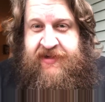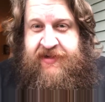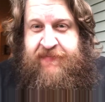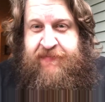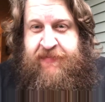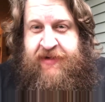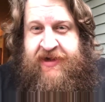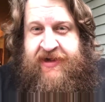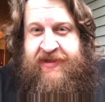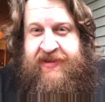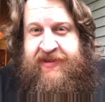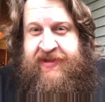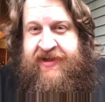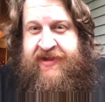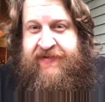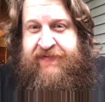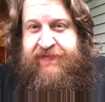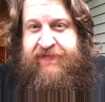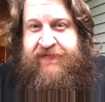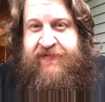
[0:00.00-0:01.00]
My
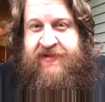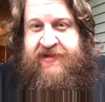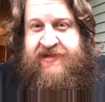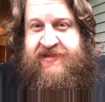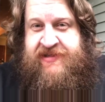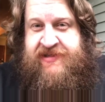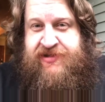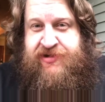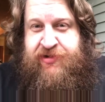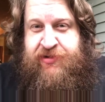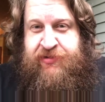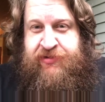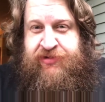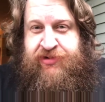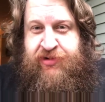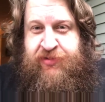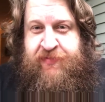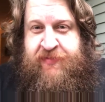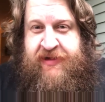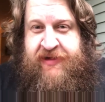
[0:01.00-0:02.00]
life is soon
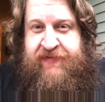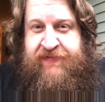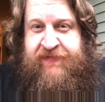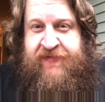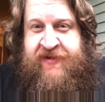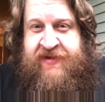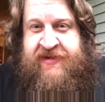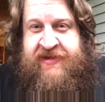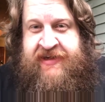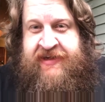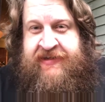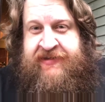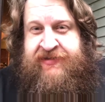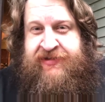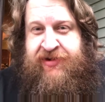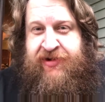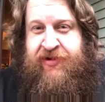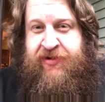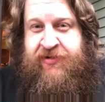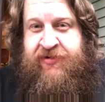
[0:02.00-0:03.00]
to be
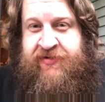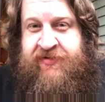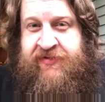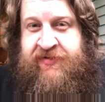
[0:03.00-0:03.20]
finito.